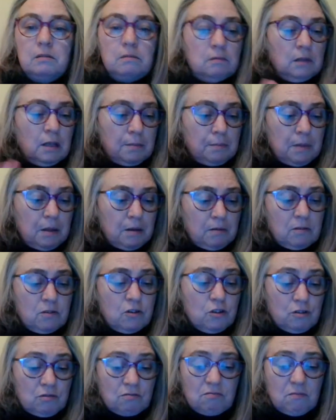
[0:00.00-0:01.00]
Let me
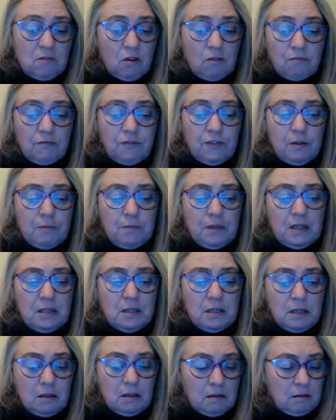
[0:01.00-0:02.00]
just confirm this.
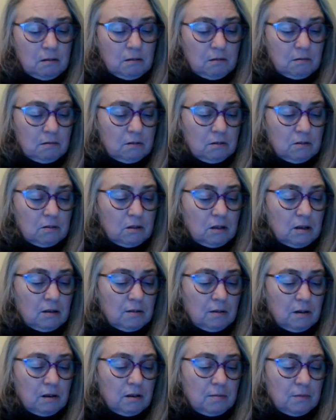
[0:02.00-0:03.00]

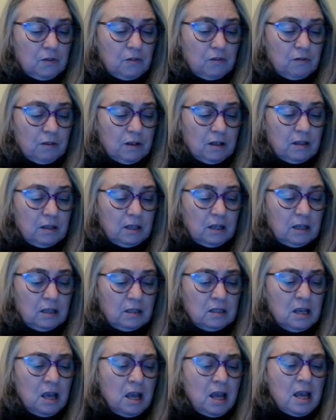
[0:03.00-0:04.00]
I am on the right
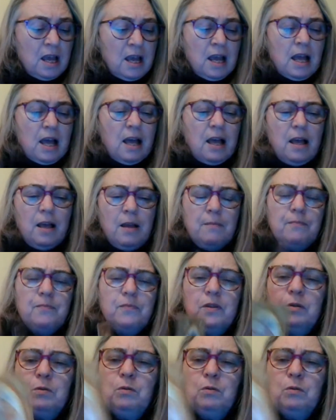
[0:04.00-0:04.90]
things. You